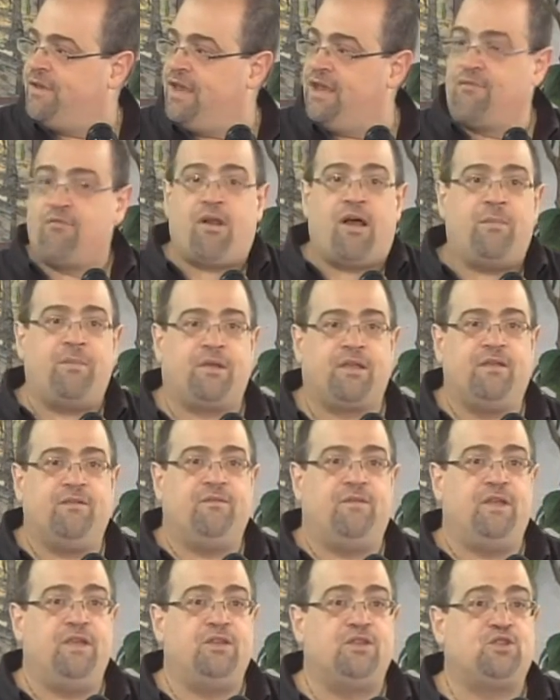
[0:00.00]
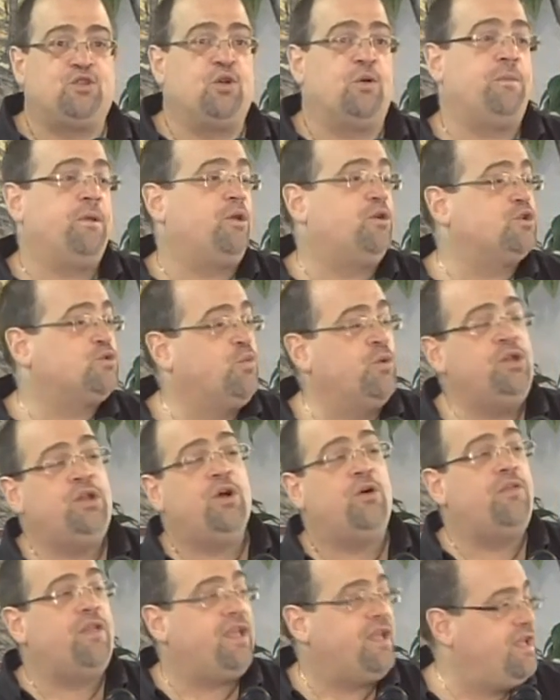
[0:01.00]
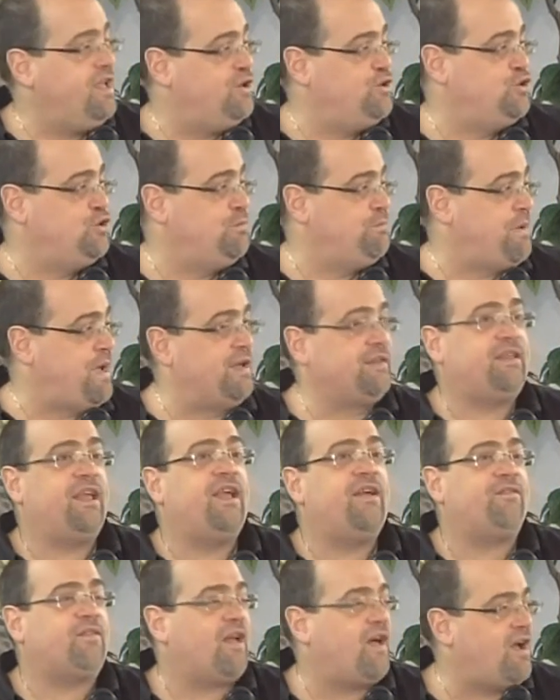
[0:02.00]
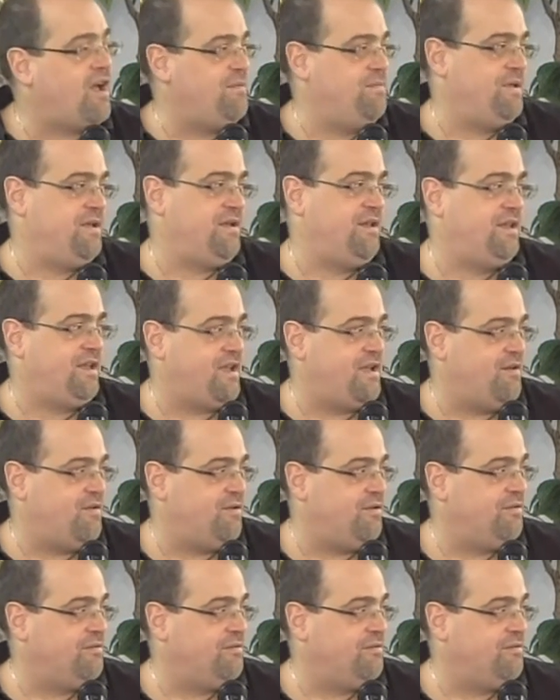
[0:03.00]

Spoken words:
and rob a convenience store because we know they can't shoot back. They have to hide behind the counter.